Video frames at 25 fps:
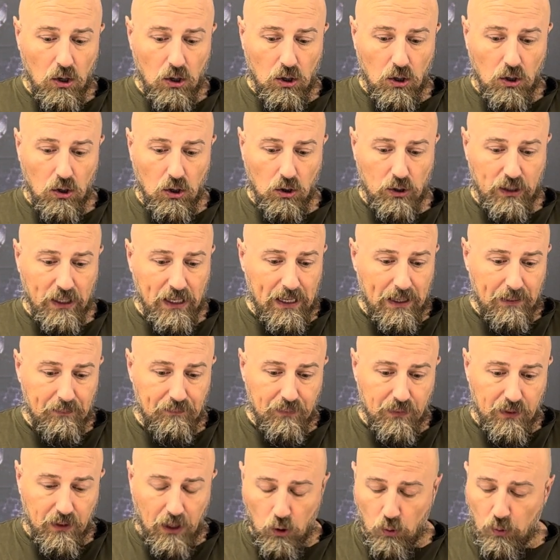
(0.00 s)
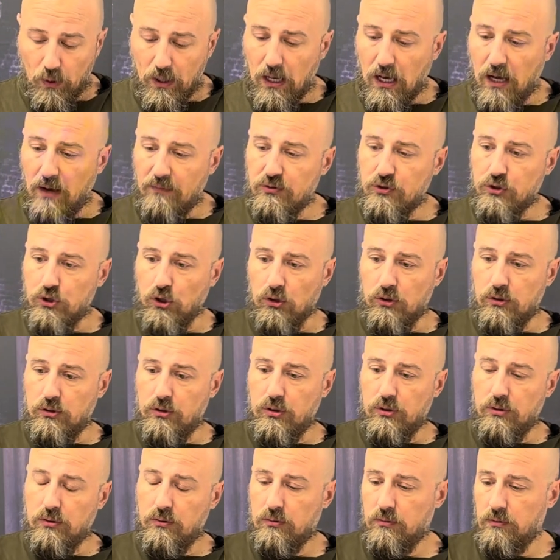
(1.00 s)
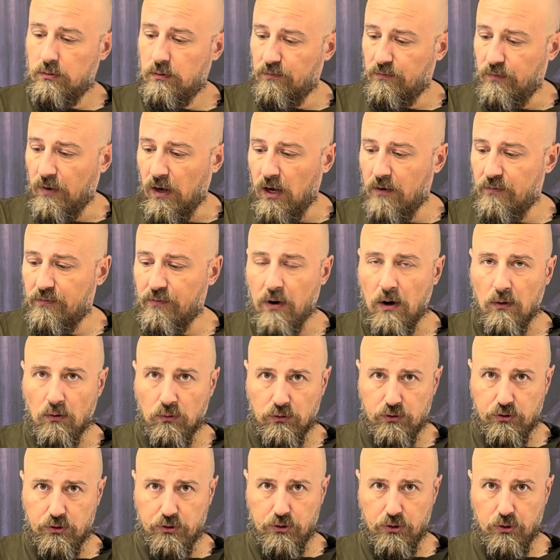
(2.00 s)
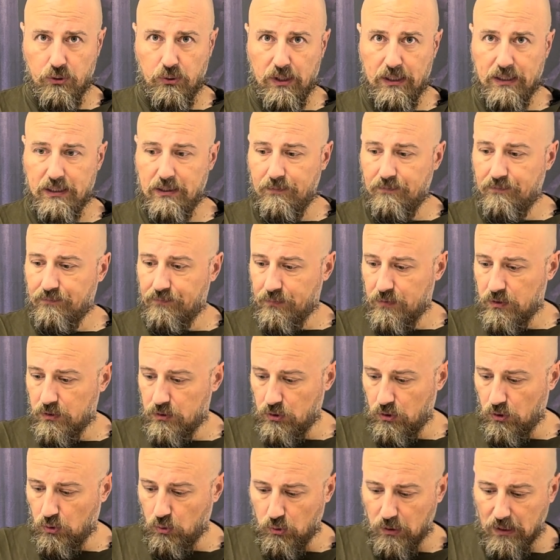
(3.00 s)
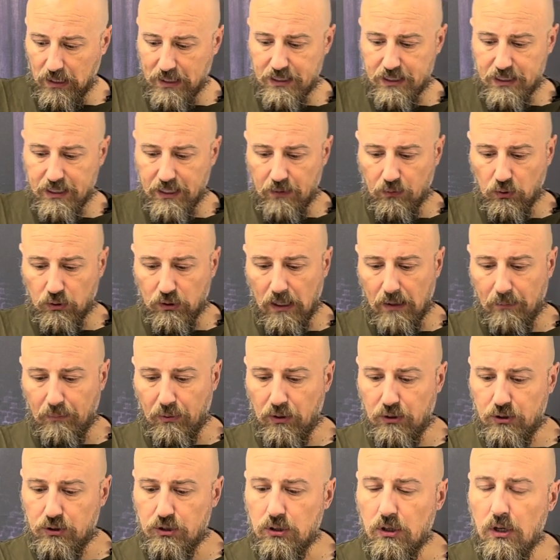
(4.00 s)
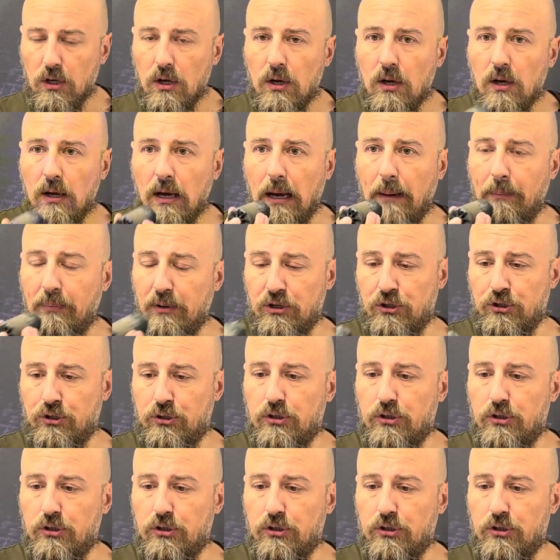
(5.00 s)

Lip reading: Okay, now we have shot 5 rounds through it. So let's see what happened.